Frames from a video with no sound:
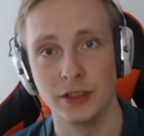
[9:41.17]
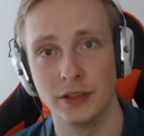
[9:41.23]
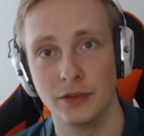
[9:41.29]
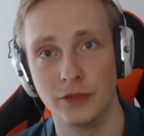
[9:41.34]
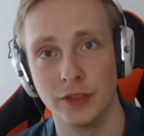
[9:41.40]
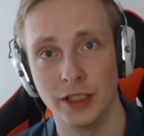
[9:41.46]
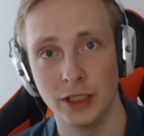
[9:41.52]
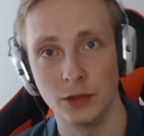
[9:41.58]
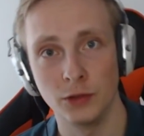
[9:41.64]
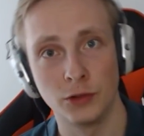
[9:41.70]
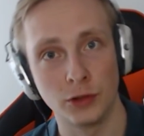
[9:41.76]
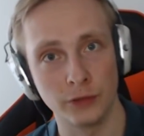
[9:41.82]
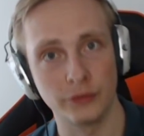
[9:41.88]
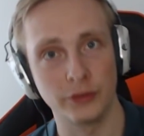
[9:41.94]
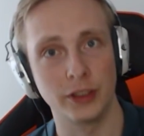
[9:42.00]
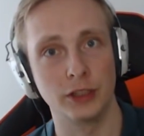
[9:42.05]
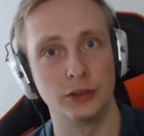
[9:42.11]
this video.
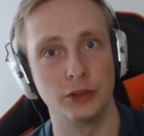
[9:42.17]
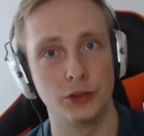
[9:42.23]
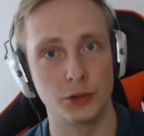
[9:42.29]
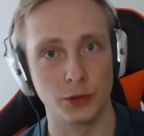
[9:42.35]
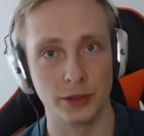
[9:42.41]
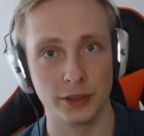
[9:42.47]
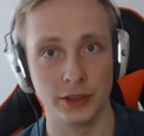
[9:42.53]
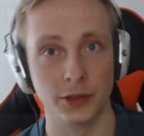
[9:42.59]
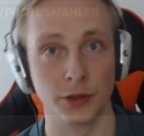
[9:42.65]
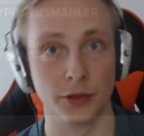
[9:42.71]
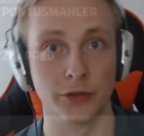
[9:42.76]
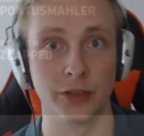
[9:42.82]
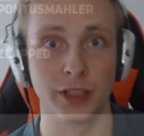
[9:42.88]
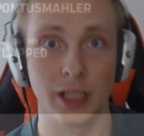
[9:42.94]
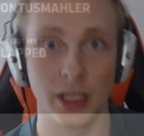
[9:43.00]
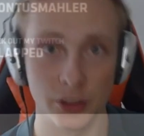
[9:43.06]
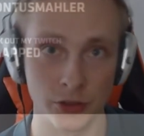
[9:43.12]
Don't forget to join the
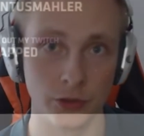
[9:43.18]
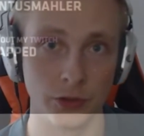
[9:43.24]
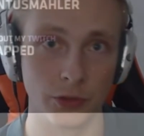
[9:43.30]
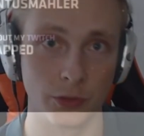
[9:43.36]
notification